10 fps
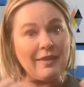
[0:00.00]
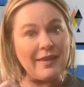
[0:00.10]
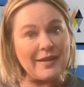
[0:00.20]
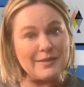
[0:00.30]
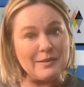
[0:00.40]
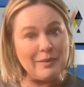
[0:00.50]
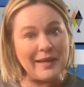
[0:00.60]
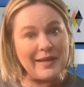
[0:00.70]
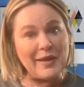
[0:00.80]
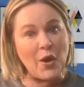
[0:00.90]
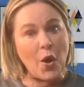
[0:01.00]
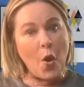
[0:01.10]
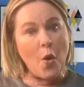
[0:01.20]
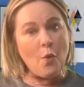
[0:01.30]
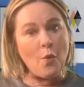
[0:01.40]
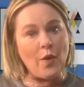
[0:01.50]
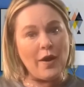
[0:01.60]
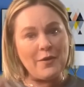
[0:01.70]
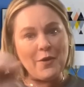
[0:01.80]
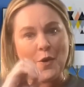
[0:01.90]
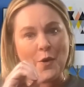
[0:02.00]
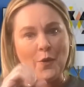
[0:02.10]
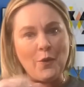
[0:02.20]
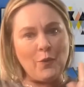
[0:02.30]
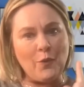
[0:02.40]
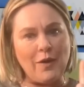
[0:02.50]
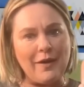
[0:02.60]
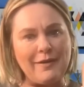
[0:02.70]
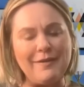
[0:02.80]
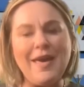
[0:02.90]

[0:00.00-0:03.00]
lesson planning 101.